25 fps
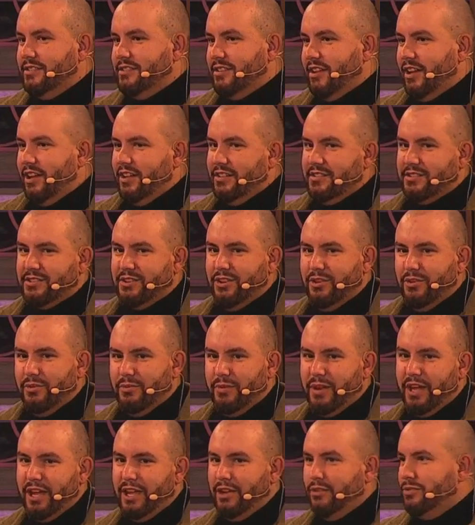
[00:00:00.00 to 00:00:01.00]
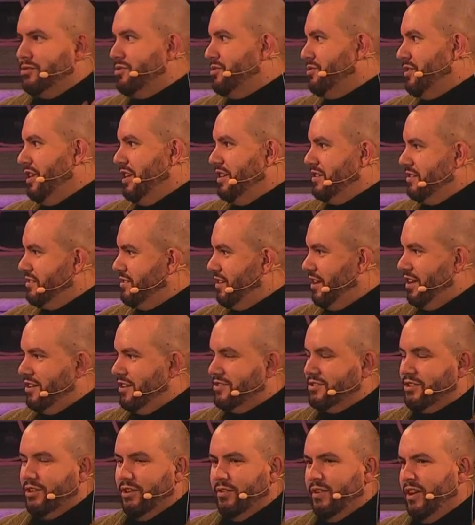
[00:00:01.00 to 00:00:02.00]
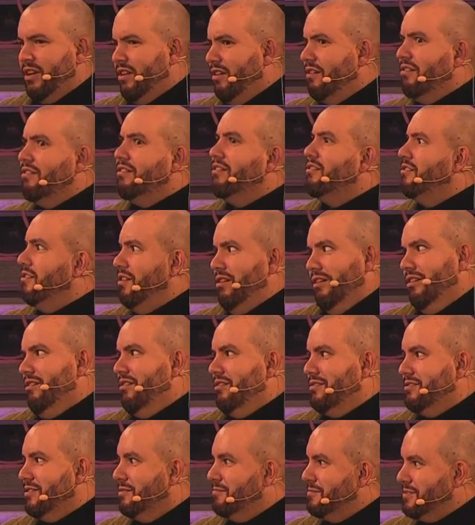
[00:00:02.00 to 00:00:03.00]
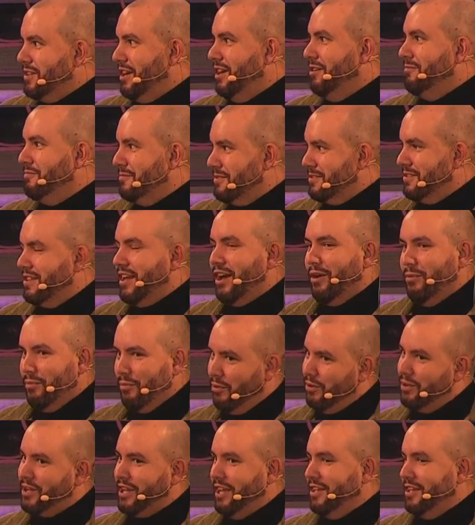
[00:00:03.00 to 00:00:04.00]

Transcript: desires go away, your straight yeah. desires go away. Oh yeah. no, sometimes yeah. that war